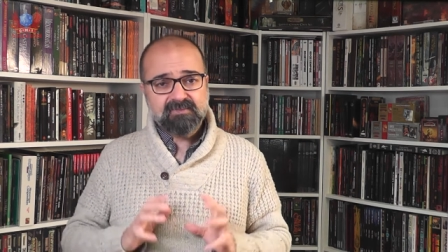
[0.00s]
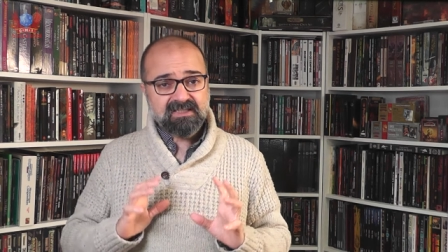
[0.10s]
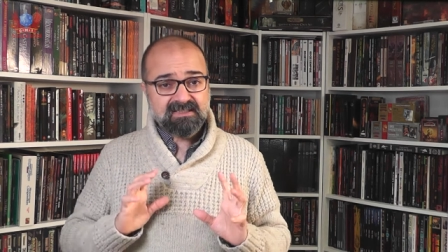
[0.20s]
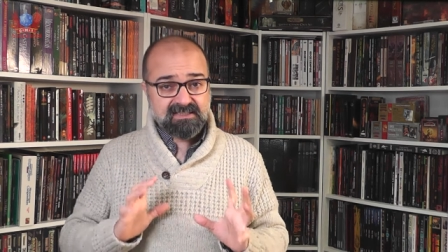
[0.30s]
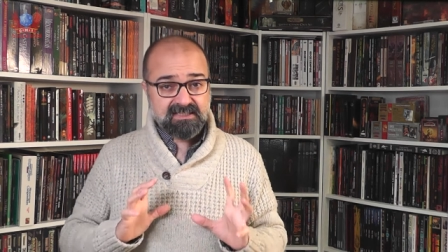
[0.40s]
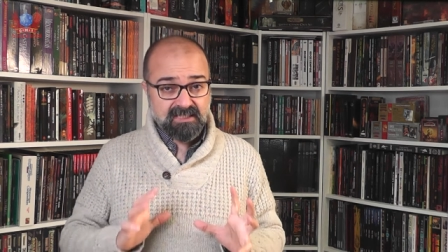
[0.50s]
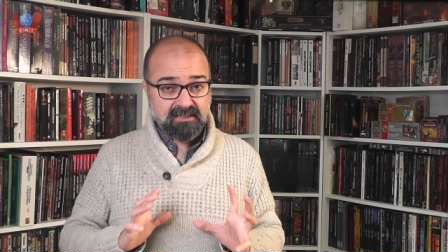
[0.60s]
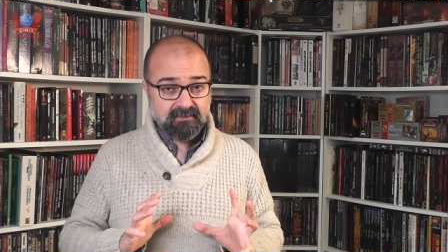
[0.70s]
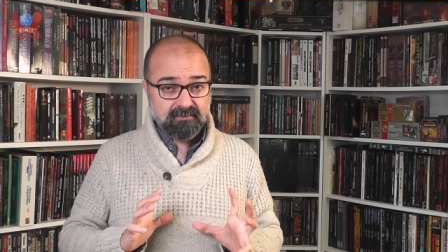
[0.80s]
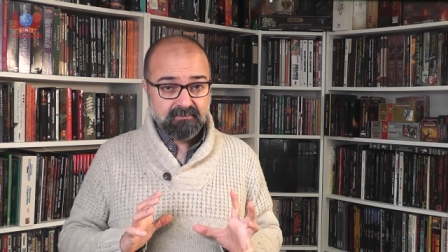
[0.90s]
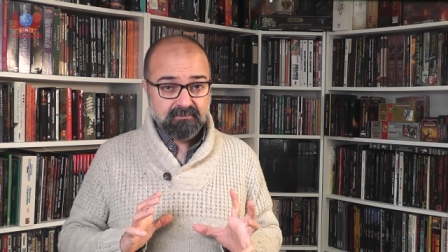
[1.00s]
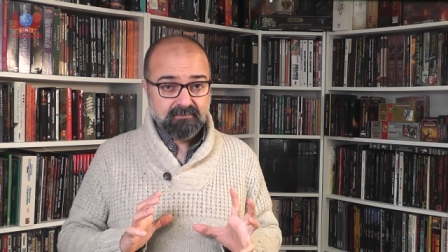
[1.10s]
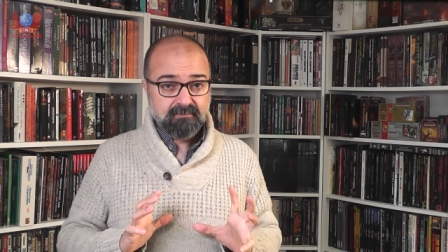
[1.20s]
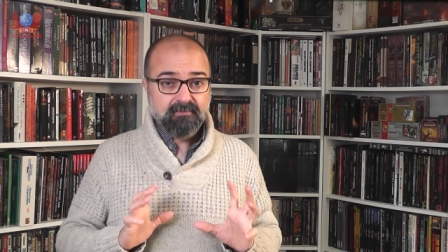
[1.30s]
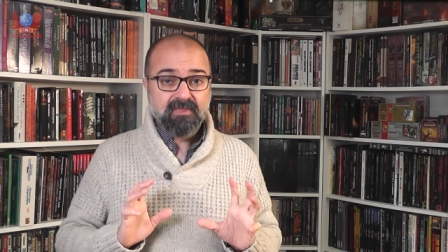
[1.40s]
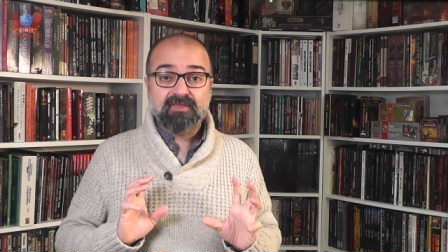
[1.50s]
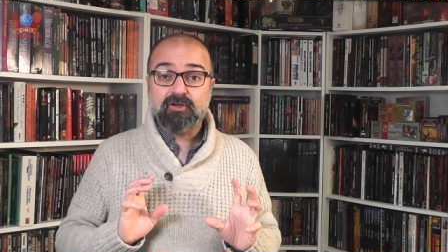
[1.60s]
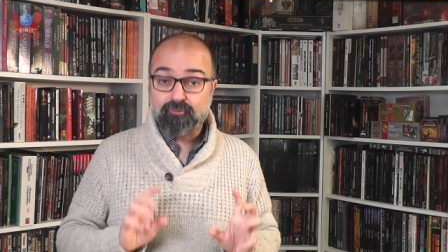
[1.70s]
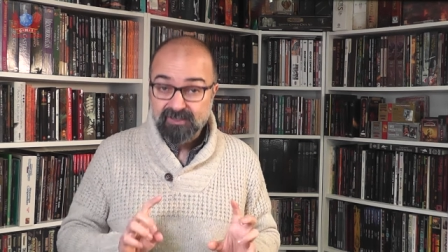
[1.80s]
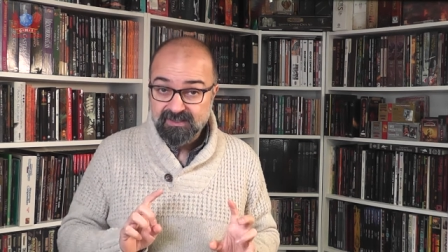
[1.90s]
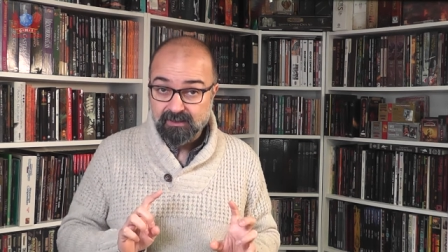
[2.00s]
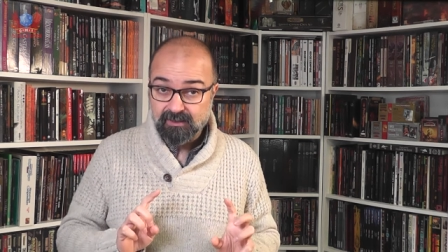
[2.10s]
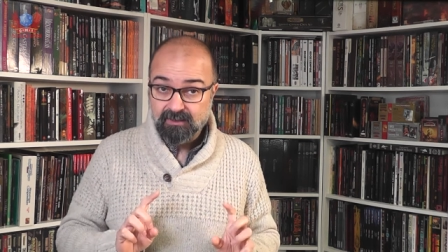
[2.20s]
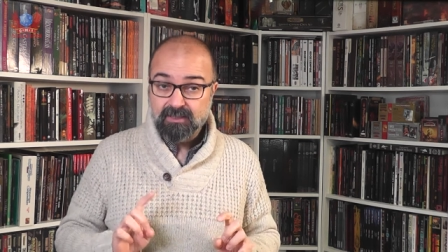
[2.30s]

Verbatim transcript: Still, theoretically,